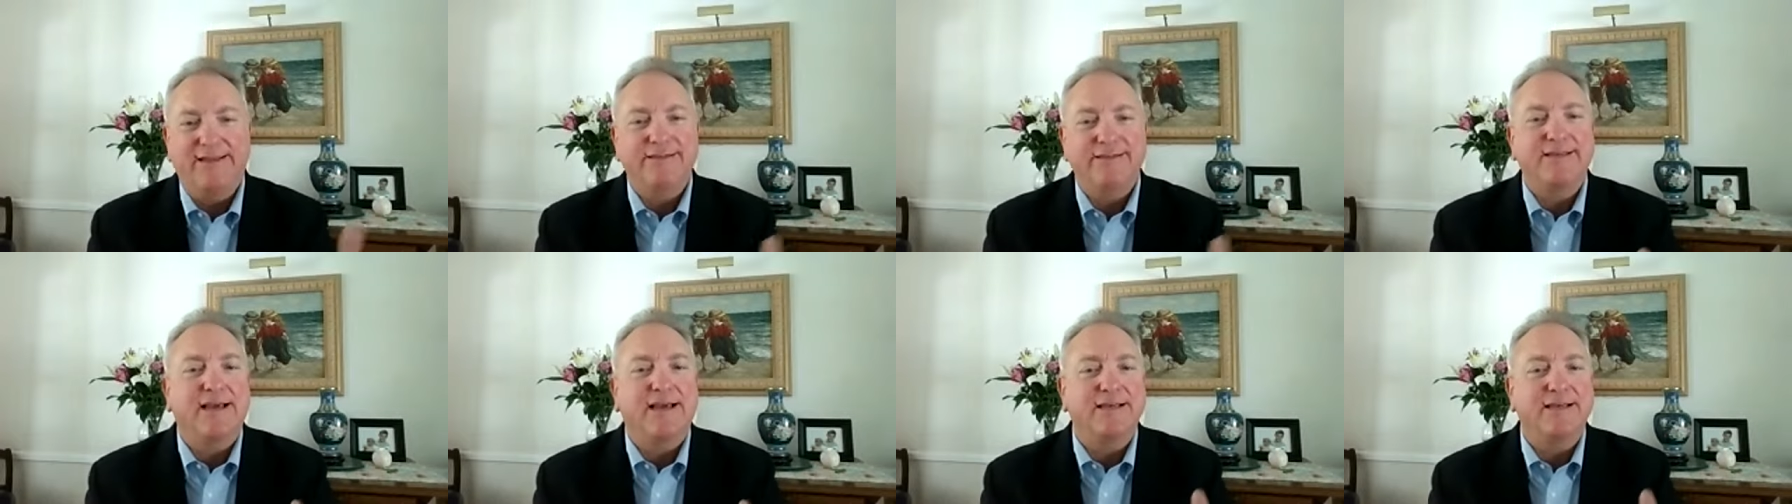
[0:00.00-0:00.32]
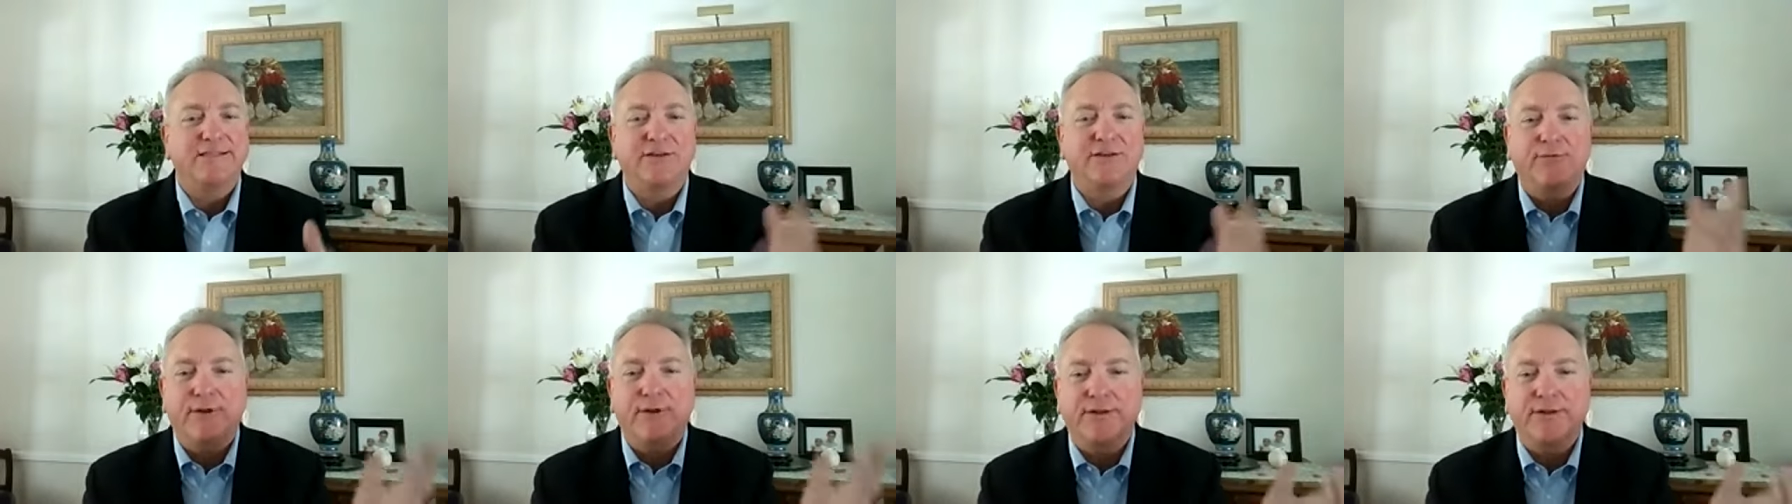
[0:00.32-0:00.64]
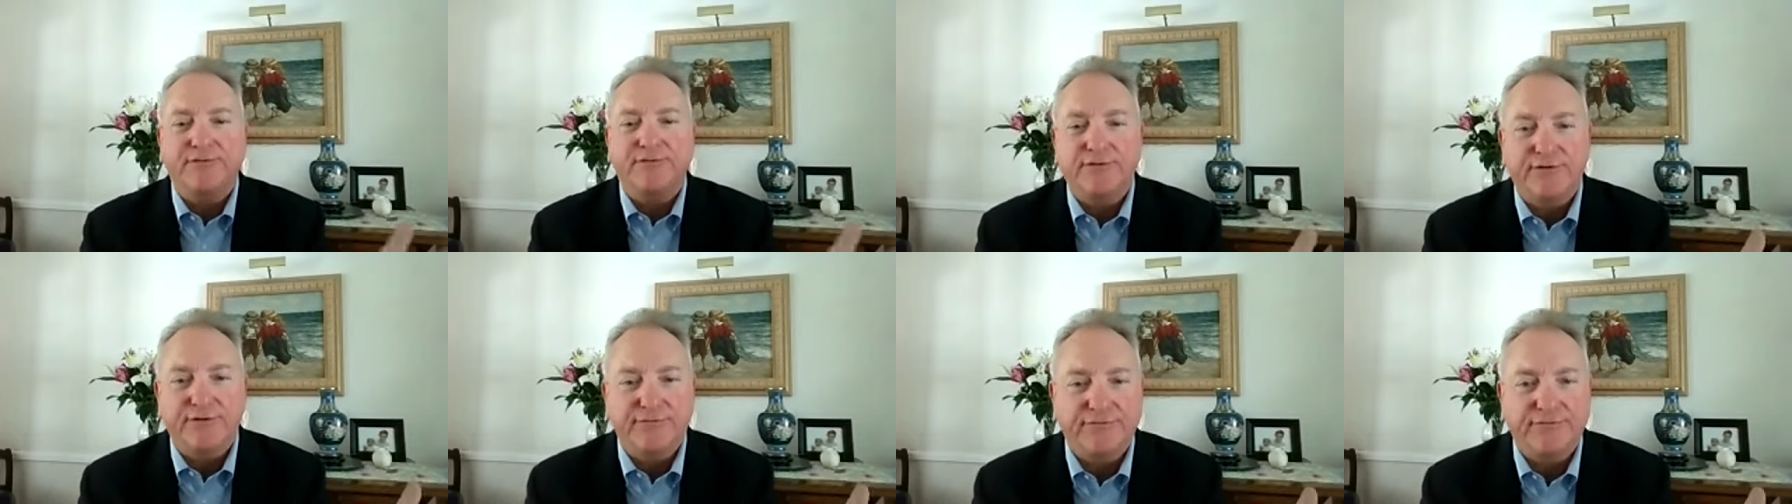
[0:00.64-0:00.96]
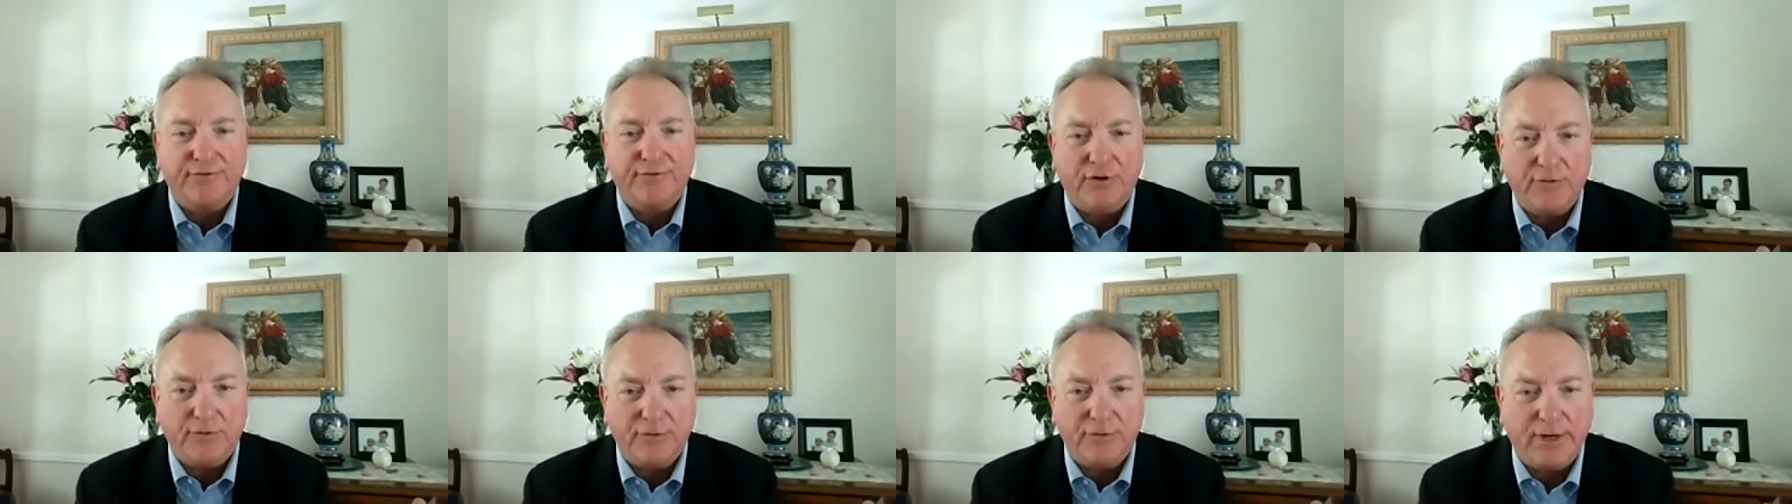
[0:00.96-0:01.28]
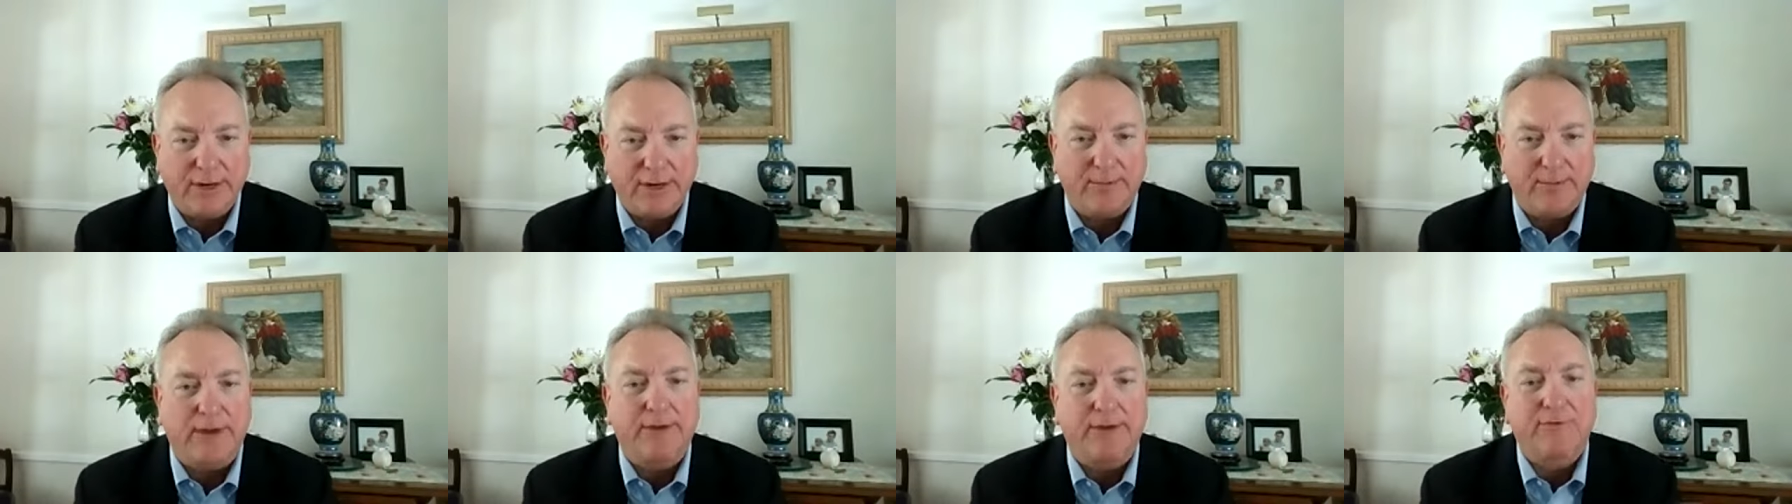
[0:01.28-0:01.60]
These guys don't answer their
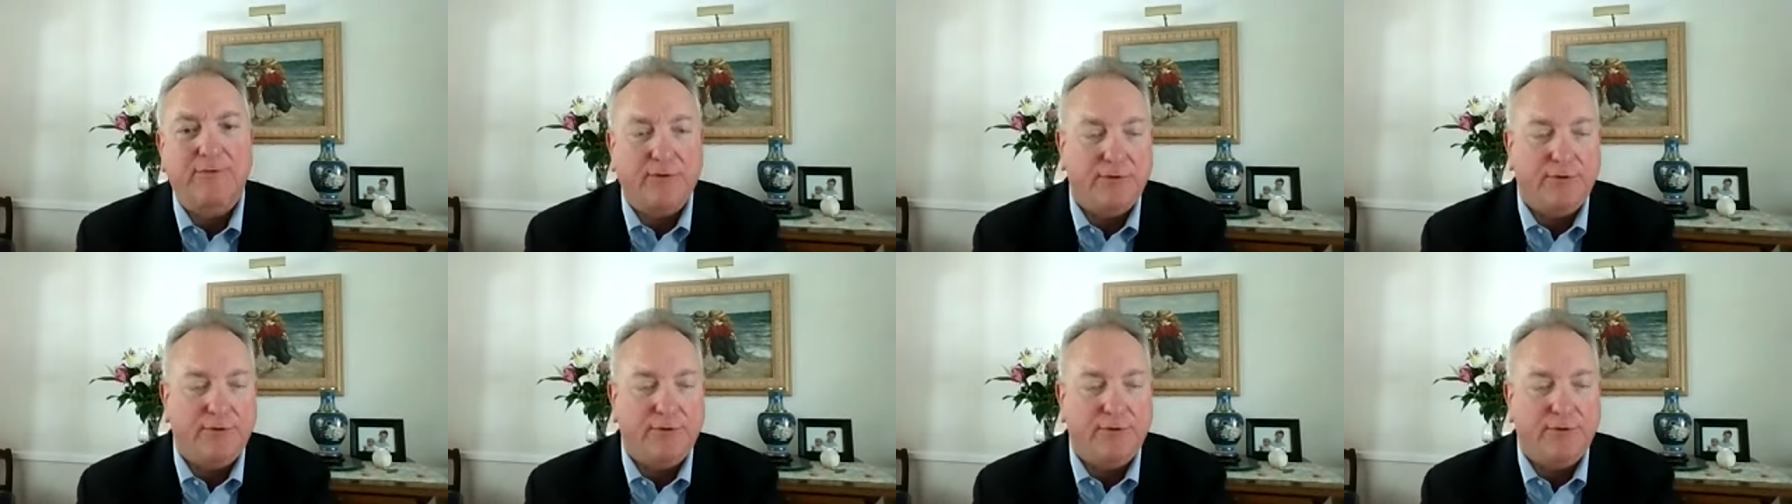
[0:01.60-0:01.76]
phone anymore.